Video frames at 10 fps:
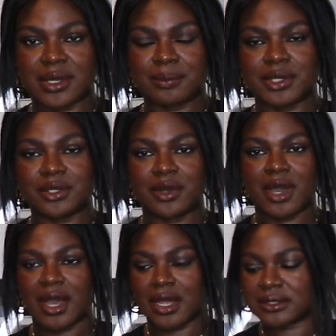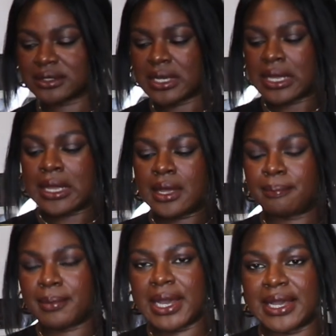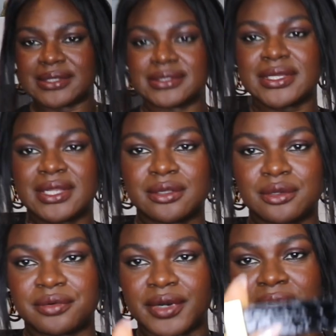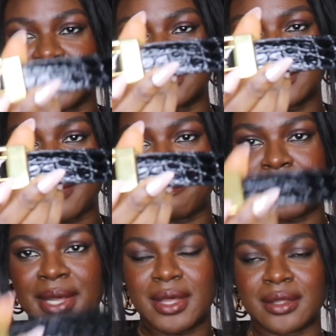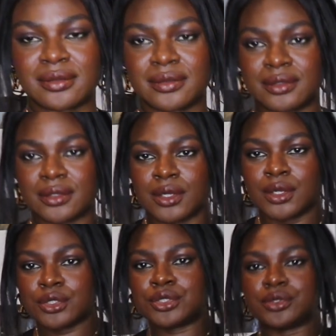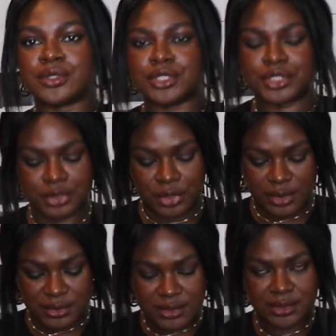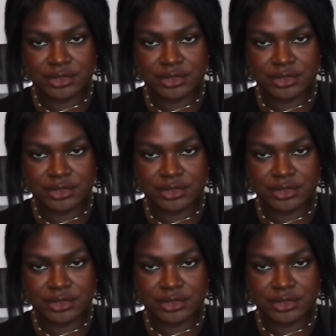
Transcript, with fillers: so I'm going to add my Saint Laurent belt to the short